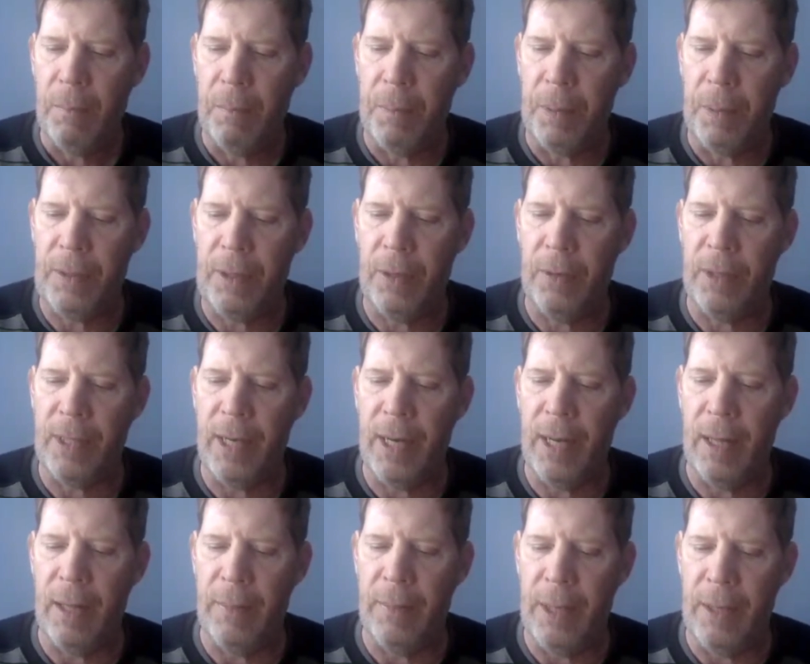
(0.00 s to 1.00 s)
But there was an
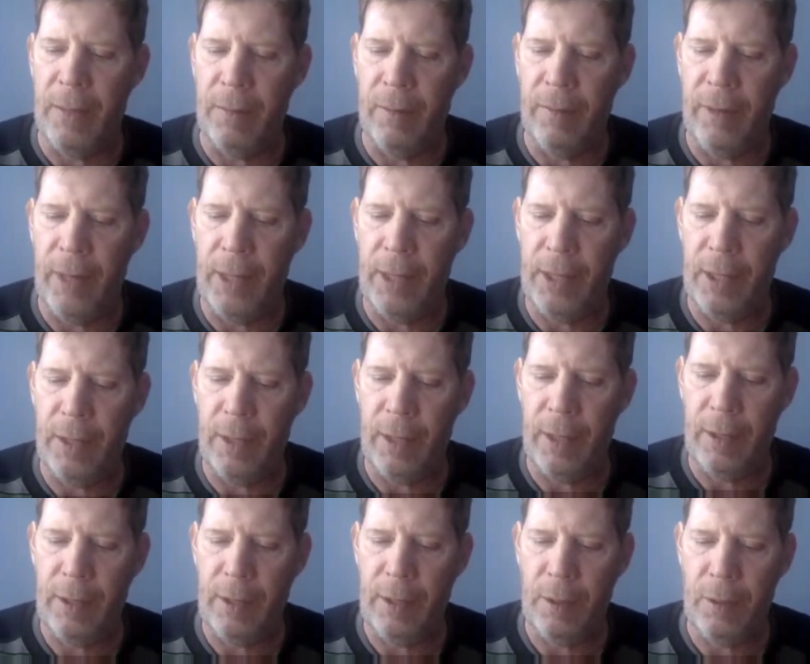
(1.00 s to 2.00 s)
element of revenge in
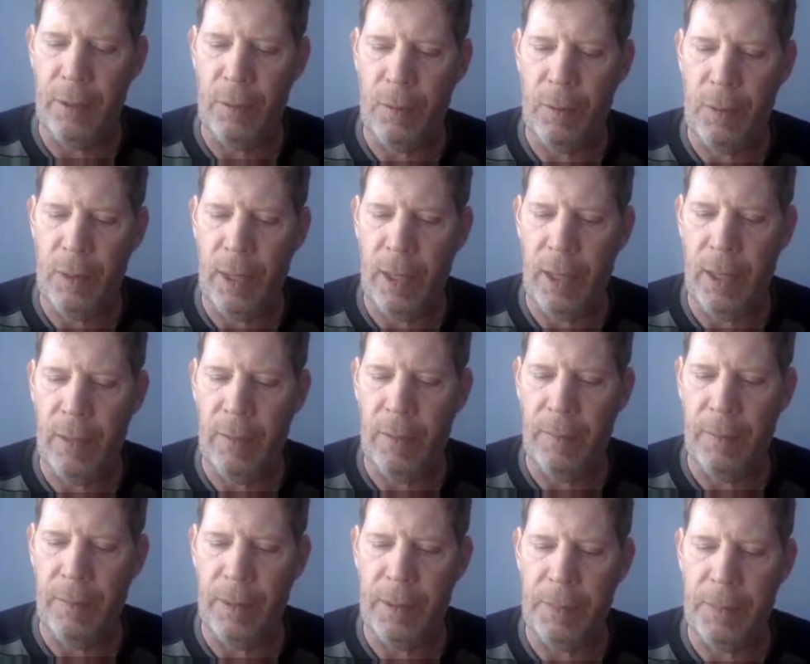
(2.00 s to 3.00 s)
there too,
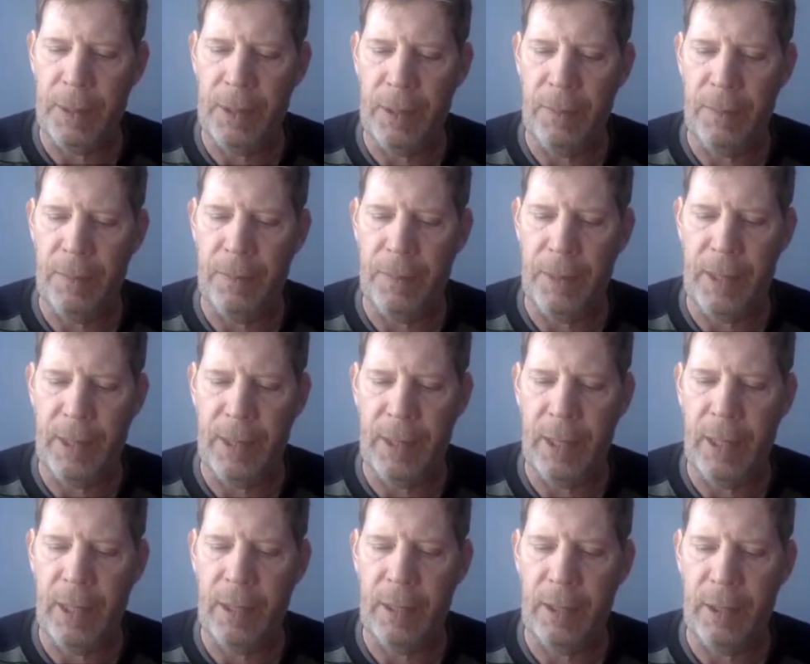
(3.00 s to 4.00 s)
especially because
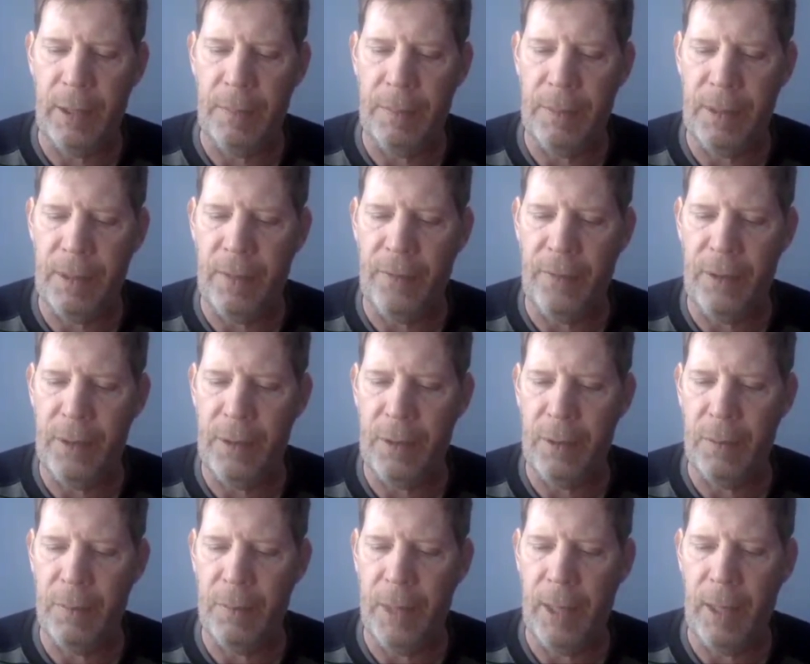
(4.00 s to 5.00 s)
the English had suffered
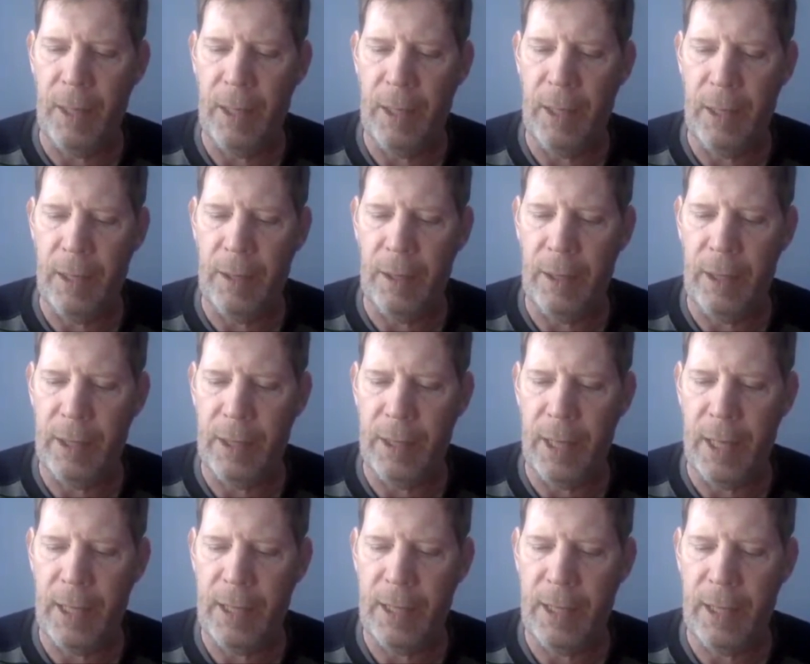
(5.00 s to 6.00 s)
so mightily under these
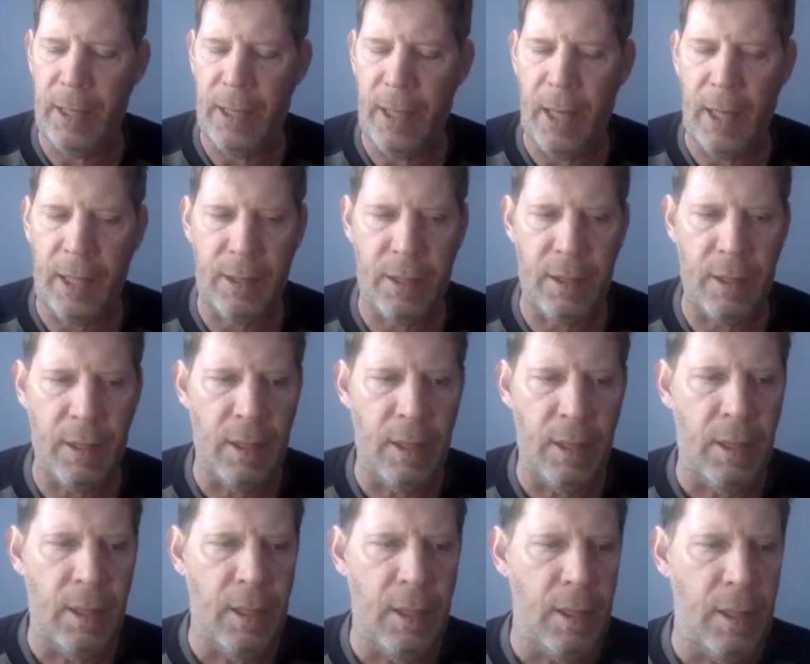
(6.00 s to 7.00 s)
Nazi attacks.
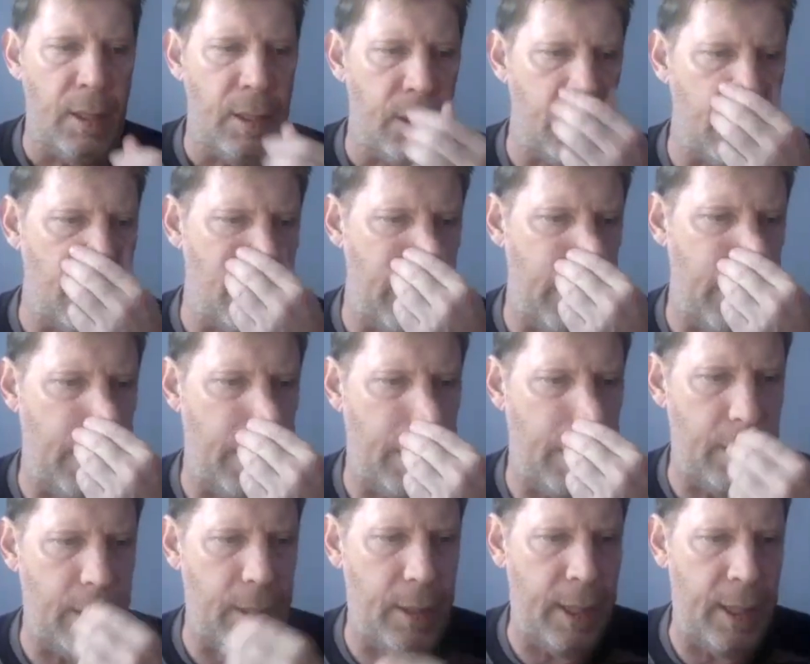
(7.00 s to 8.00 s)
So
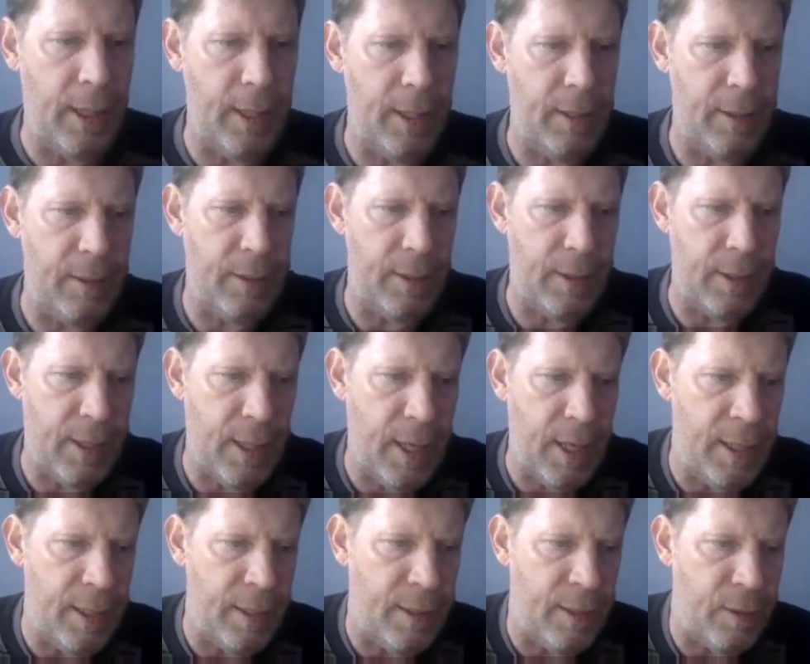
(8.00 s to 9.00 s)
they they
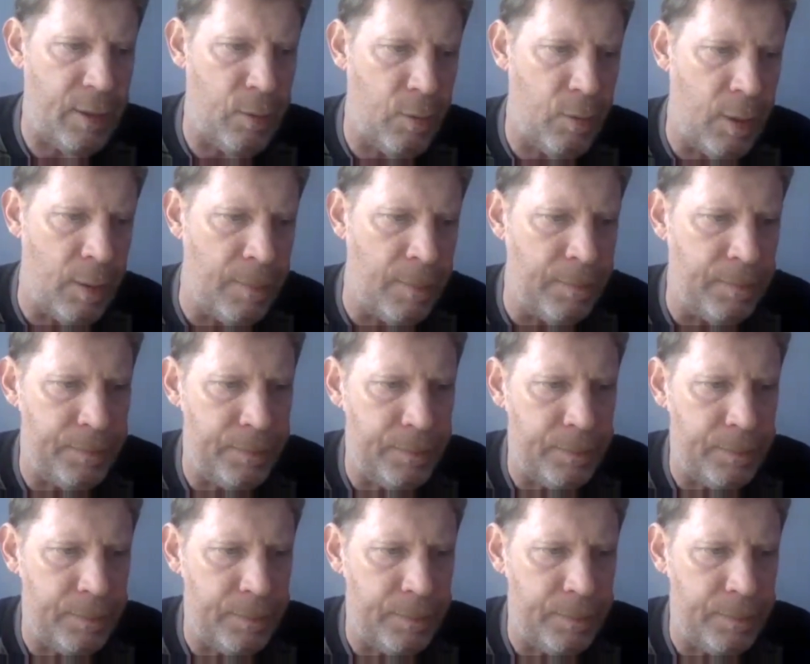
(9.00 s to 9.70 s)
decided to um,